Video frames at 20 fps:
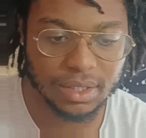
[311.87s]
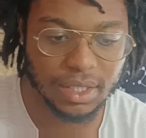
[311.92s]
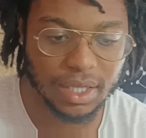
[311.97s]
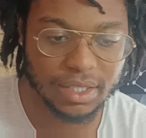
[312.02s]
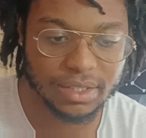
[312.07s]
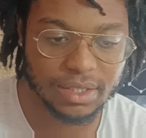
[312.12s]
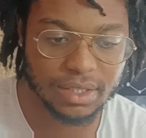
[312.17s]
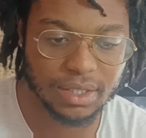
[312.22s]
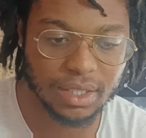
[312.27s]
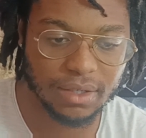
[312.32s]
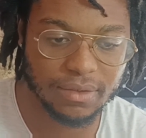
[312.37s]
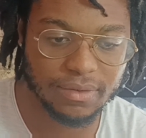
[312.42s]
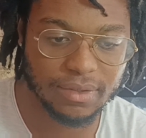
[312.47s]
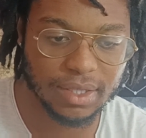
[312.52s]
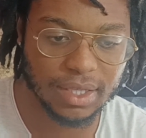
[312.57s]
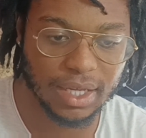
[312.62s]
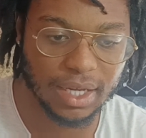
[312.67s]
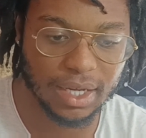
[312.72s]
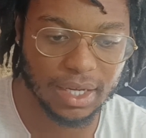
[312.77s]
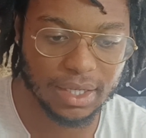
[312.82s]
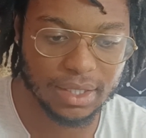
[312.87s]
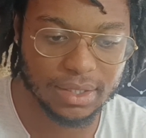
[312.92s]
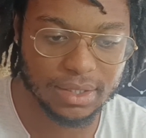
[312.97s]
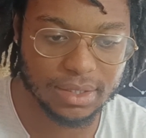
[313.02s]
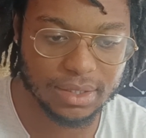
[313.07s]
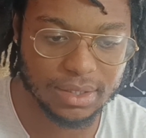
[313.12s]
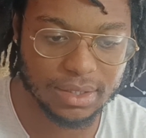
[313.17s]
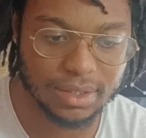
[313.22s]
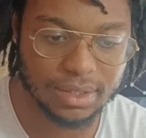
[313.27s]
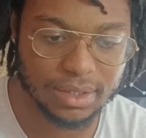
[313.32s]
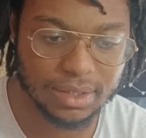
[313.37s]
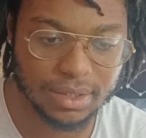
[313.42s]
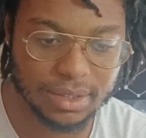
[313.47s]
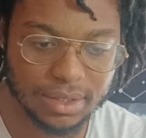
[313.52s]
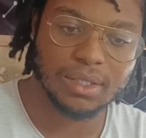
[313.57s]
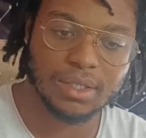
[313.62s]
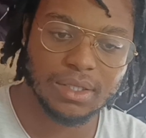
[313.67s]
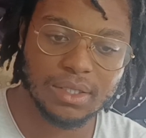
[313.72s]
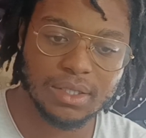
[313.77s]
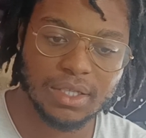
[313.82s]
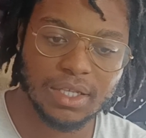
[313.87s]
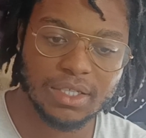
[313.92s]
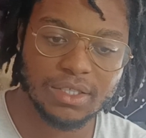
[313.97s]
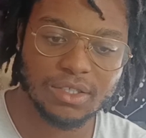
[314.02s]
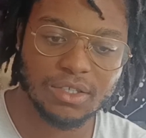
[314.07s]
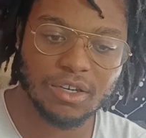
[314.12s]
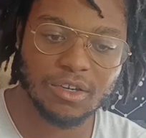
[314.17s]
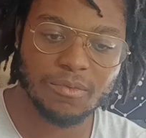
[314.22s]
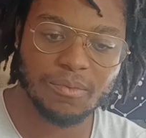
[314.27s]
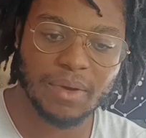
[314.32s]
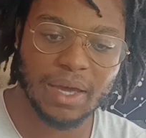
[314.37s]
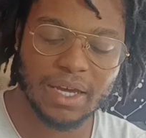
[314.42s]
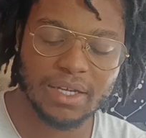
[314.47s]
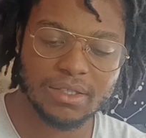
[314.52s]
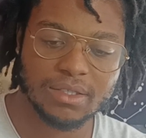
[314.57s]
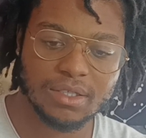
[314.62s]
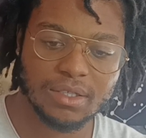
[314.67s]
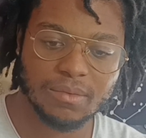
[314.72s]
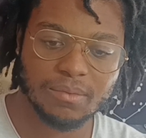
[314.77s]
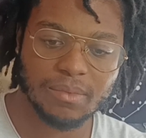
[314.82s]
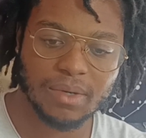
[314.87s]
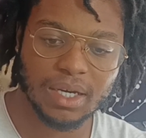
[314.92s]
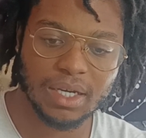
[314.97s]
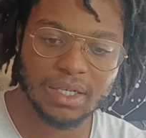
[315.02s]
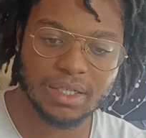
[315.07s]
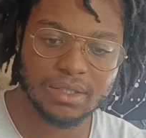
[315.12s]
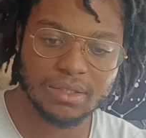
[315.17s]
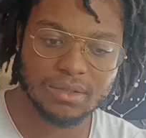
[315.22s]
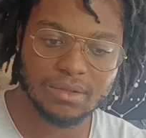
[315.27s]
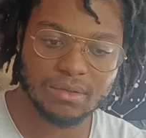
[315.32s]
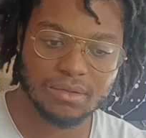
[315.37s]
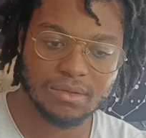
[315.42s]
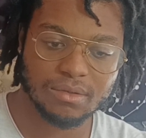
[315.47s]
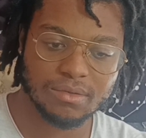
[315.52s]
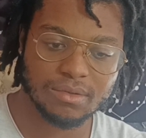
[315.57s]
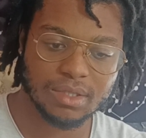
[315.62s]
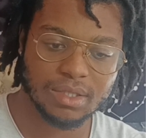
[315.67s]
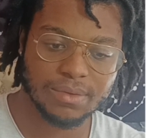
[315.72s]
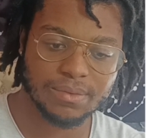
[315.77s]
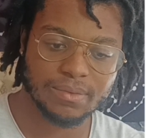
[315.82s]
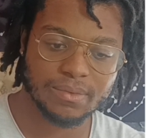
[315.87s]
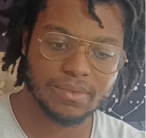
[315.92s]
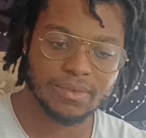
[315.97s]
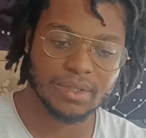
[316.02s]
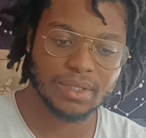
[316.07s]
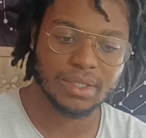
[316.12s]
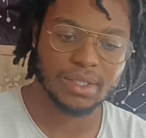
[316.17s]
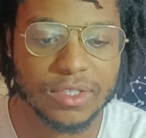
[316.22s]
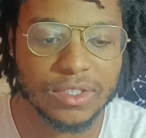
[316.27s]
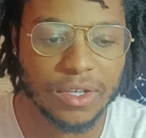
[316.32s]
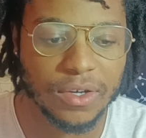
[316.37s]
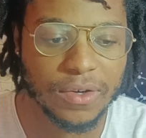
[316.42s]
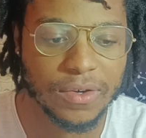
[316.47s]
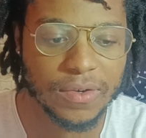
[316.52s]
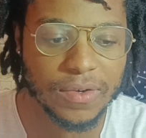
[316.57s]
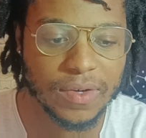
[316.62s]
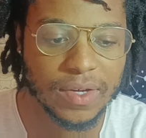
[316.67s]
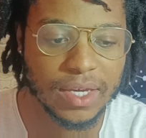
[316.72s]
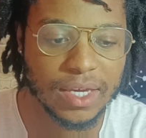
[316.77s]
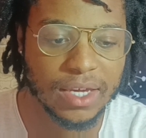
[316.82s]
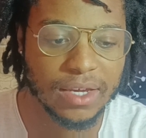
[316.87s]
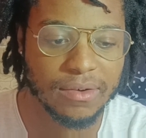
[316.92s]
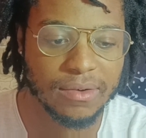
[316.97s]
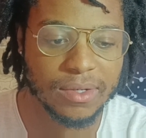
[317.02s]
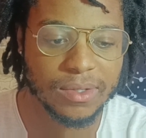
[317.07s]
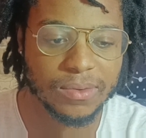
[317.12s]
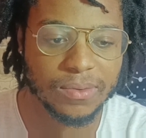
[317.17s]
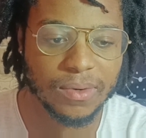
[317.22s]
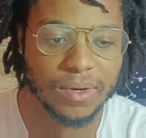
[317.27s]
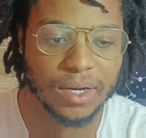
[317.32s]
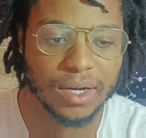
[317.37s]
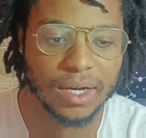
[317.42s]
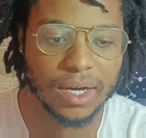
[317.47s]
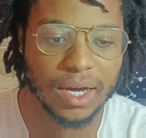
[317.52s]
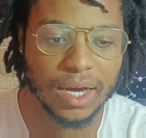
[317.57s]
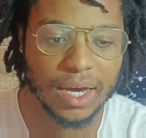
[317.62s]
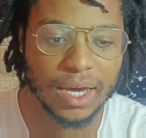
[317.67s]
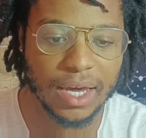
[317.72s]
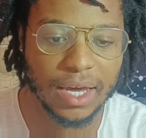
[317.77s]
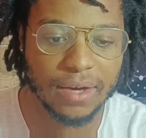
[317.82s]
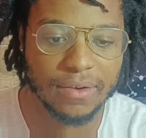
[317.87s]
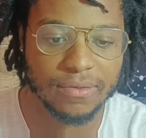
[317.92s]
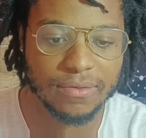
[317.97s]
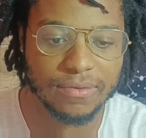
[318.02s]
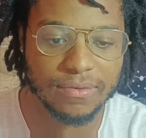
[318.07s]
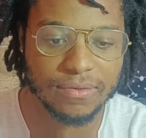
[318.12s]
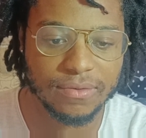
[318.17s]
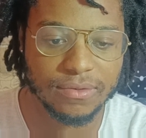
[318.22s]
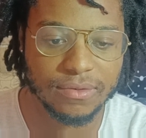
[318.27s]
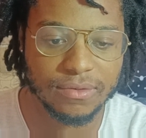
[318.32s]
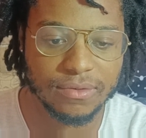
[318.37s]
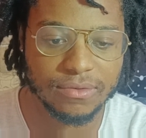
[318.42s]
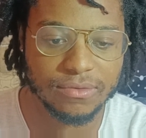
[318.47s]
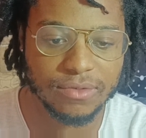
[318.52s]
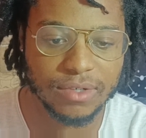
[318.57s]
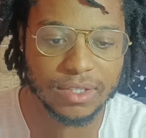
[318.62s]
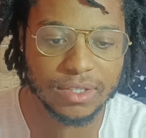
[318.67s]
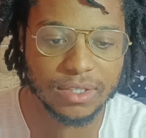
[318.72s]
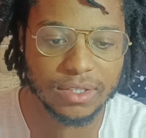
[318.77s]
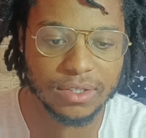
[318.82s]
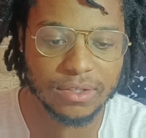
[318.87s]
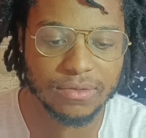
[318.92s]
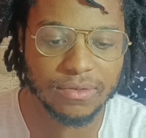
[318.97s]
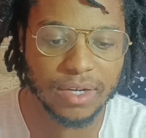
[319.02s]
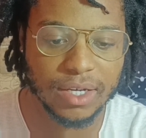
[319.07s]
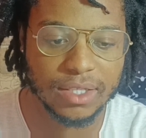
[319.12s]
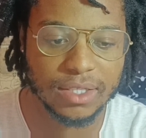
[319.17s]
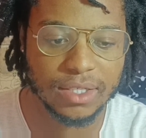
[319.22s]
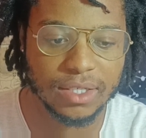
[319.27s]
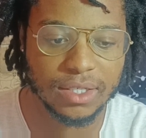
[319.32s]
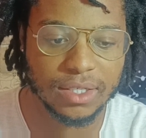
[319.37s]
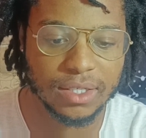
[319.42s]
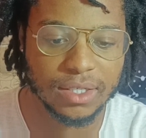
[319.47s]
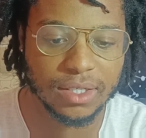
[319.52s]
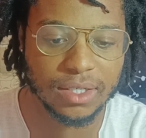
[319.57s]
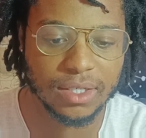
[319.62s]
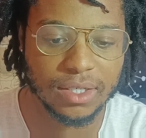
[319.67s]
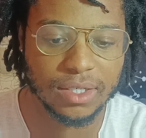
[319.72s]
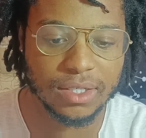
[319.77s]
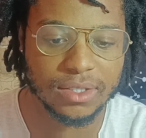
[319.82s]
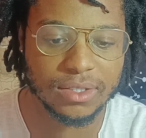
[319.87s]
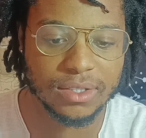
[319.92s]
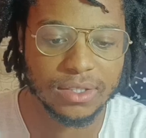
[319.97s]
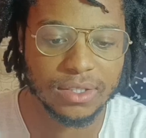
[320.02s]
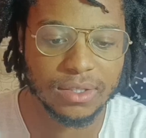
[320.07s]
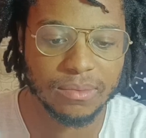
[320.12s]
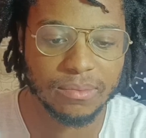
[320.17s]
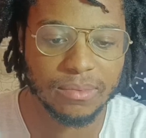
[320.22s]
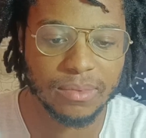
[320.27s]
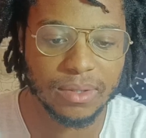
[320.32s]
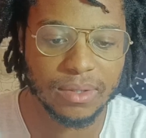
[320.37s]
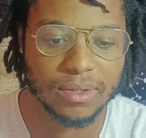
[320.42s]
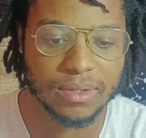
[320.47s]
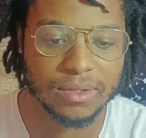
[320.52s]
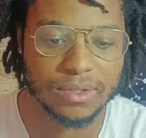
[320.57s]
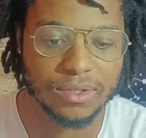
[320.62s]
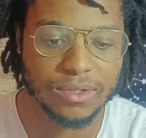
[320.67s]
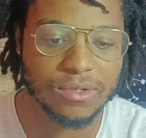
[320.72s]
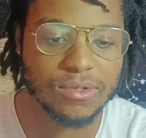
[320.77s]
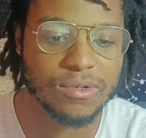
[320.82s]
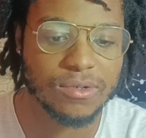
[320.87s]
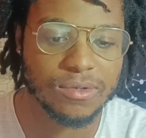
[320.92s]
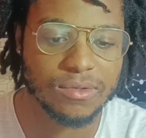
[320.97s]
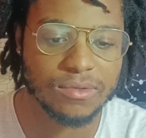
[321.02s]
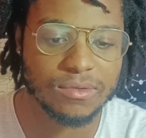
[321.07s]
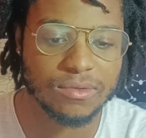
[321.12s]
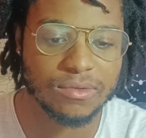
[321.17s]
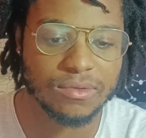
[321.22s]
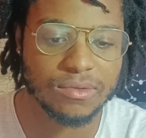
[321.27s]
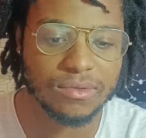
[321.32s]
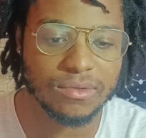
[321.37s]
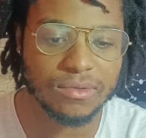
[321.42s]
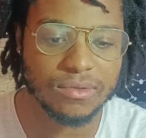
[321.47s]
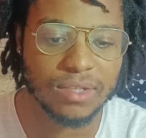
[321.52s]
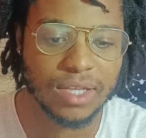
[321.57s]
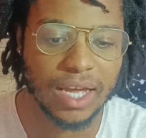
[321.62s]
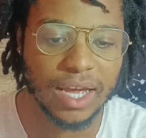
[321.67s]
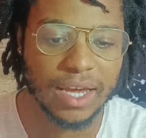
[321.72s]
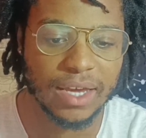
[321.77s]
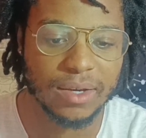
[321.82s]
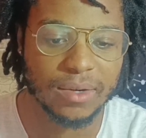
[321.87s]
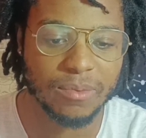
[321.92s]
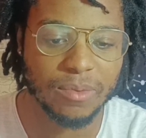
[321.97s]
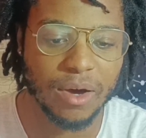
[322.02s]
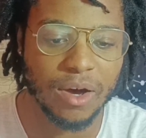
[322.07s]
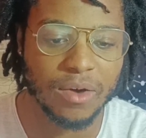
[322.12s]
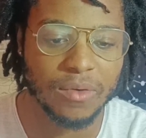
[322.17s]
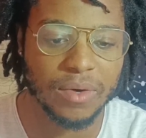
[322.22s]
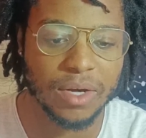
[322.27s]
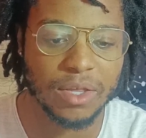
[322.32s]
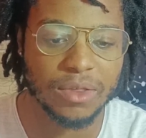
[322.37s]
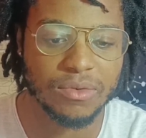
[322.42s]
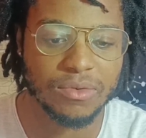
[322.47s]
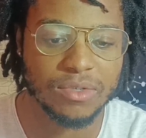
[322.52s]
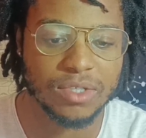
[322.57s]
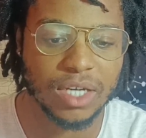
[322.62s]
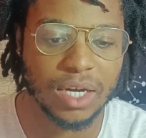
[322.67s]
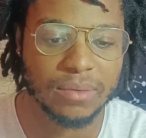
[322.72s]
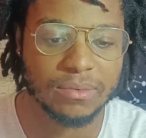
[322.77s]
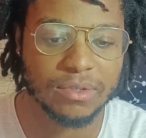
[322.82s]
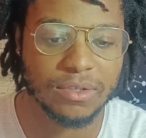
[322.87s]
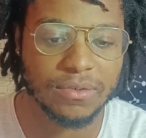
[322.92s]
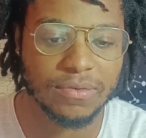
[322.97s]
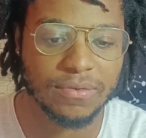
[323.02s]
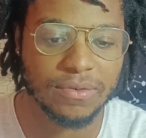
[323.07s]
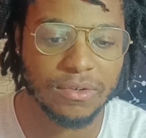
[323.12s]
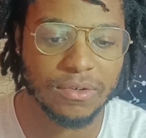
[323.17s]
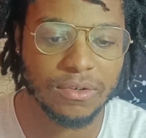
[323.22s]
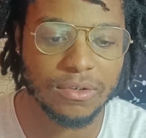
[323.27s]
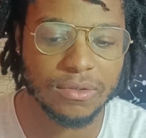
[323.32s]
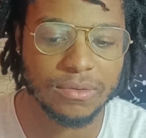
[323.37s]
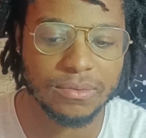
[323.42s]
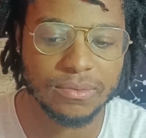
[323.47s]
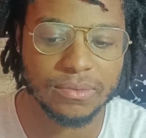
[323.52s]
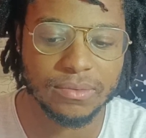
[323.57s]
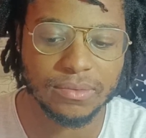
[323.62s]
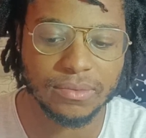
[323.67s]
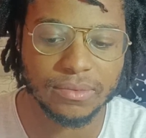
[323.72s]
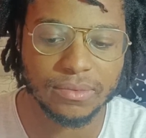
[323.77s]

that's enough of that. Let's go back to my story. So here is what I have written already to like partway through chapter 4.